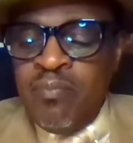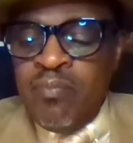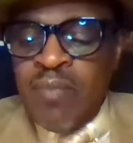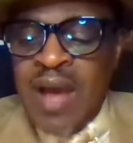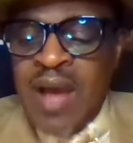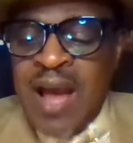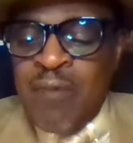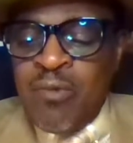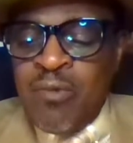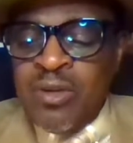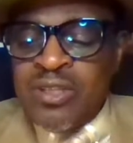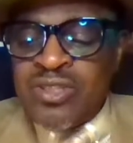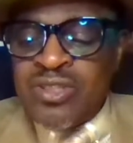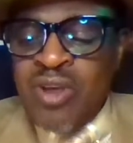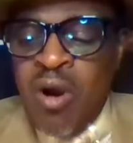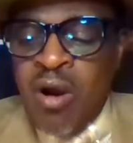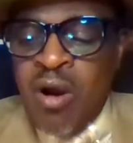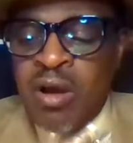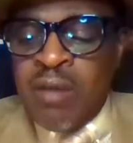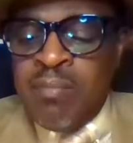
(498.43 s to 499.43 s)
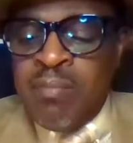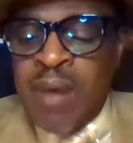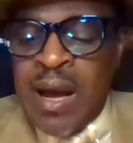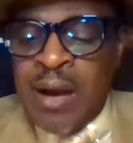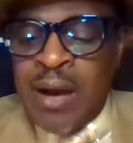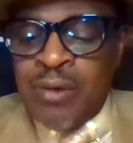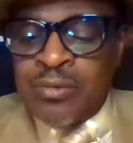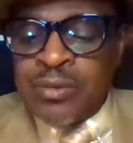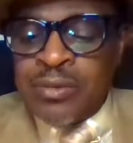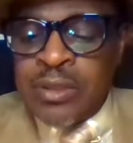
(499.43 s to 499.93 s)
want to talk
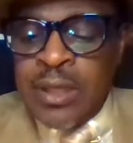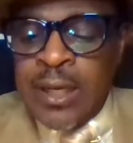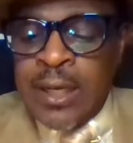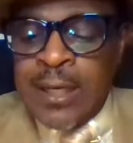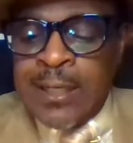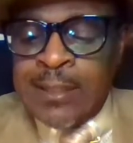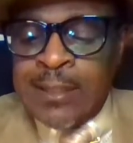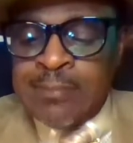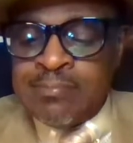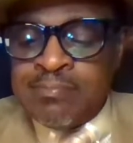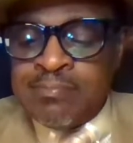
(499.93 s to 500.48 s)
about. I